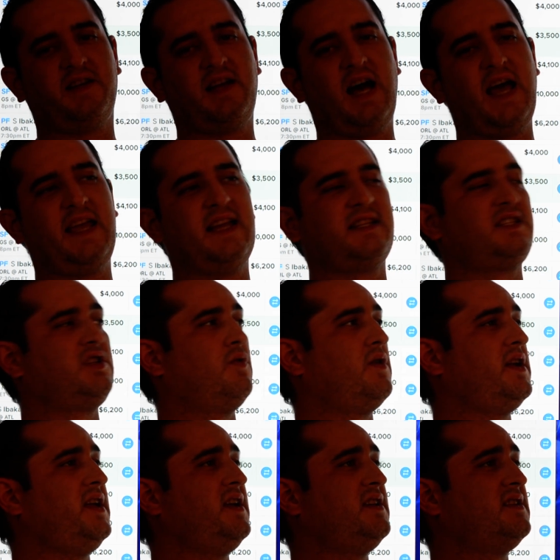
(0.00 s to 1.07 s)
guy gets
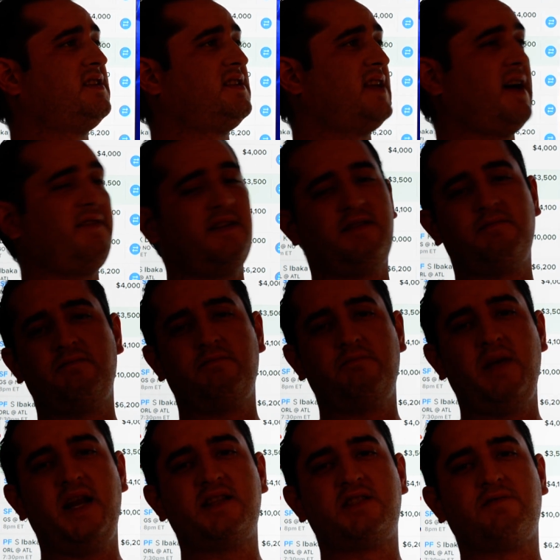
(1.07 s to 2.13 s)
27
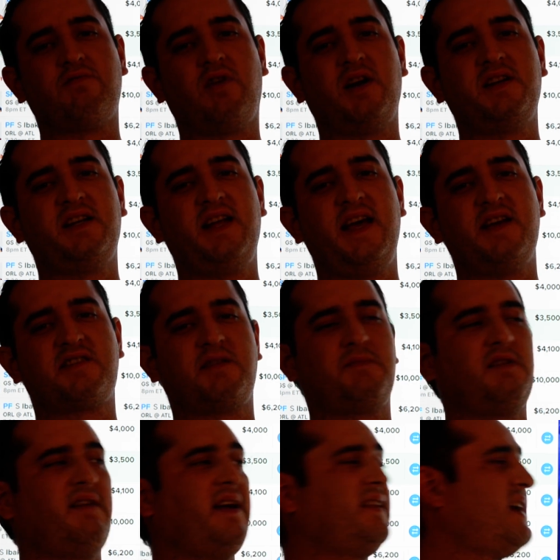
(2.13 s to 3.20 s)
minutes of run today or
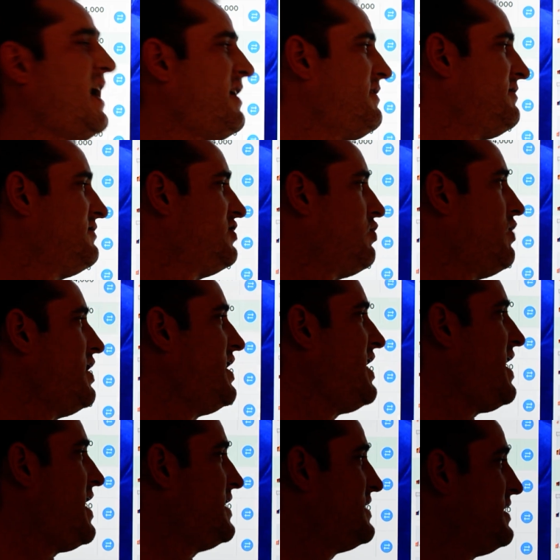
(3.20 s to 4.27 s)
something like that,
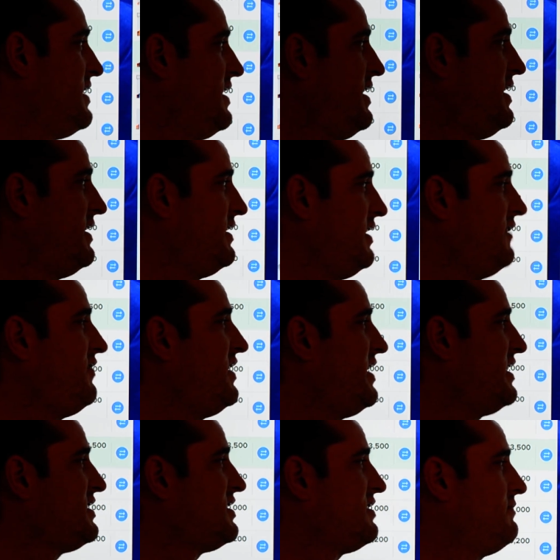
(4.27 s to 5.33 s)
28. If he
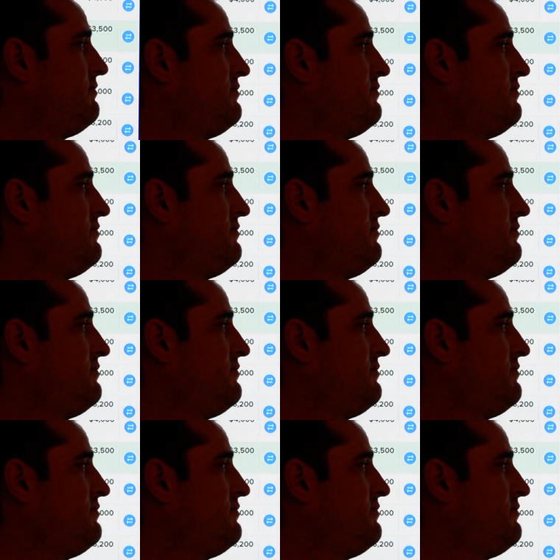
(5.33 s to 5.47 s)
gets